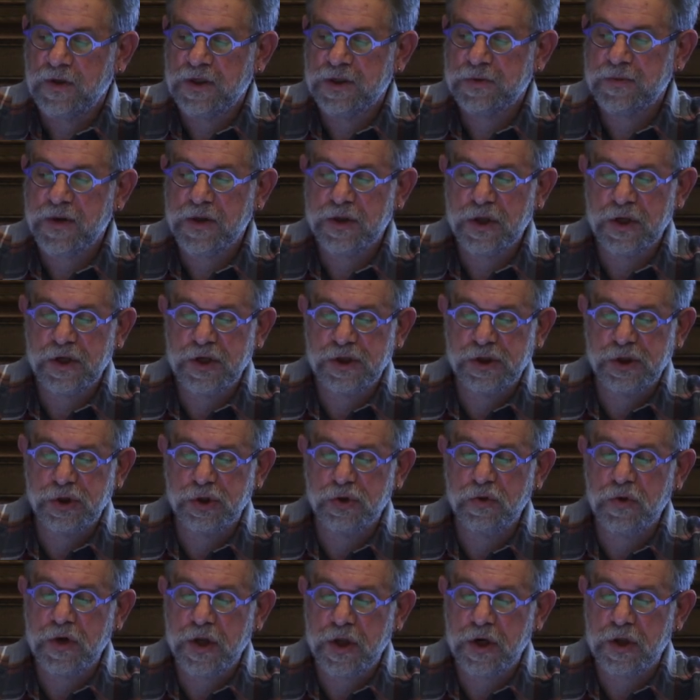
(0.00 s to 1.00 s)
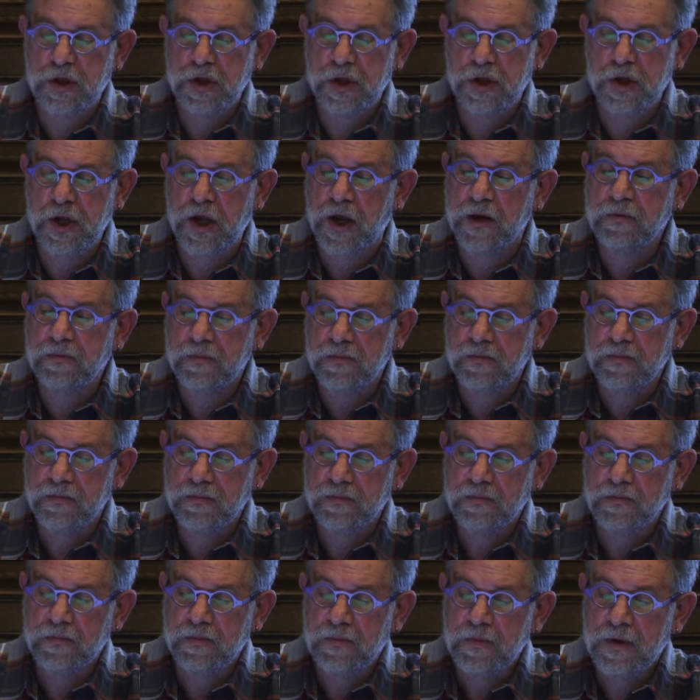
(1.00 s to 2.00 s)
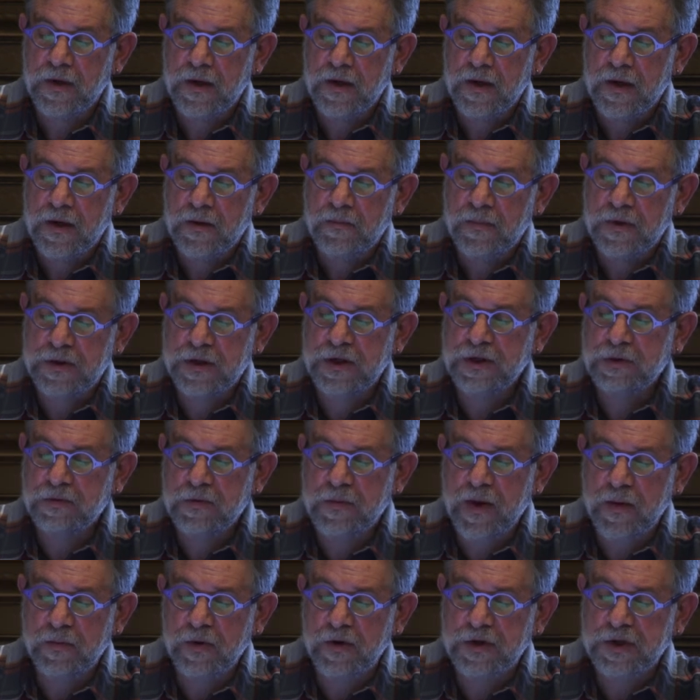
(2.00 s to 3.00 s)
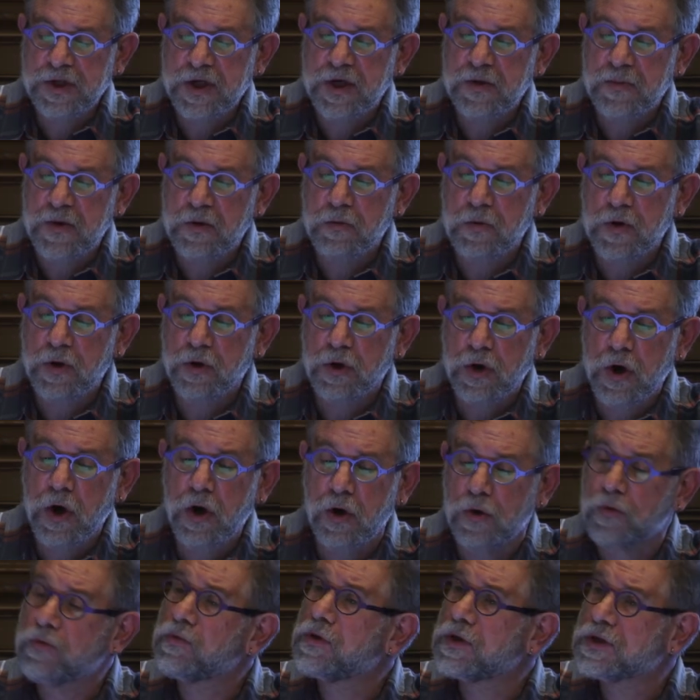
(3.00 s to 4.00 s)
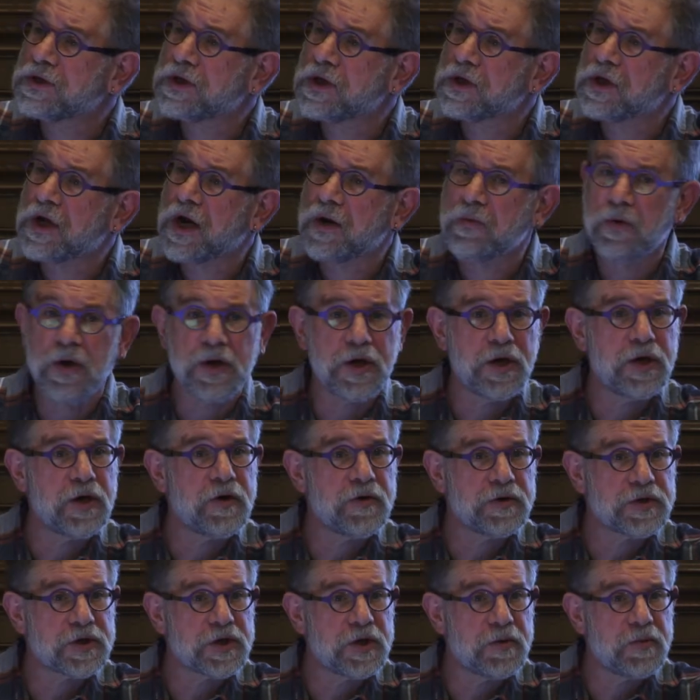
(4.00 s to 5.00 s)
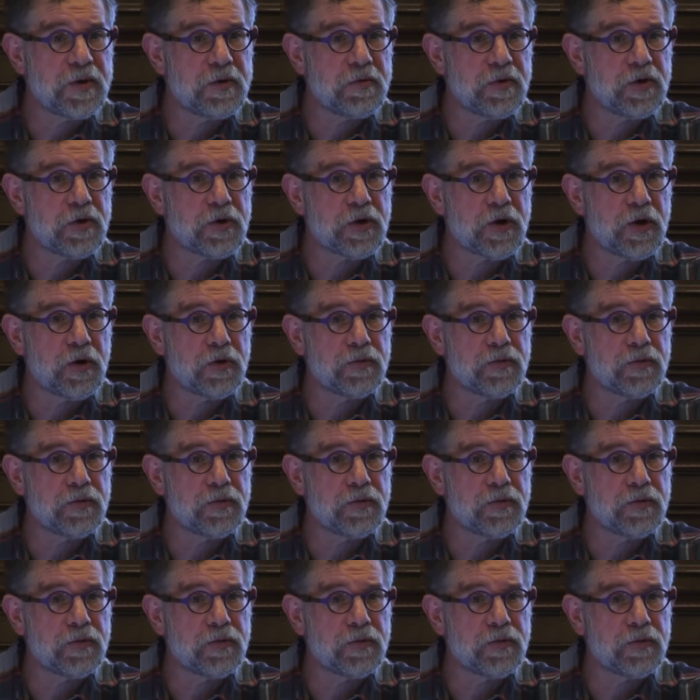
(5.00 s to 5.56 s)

This method isn't doing anything yet. But this, remember, is going to be real code. This thing that I'm writing here is going to be real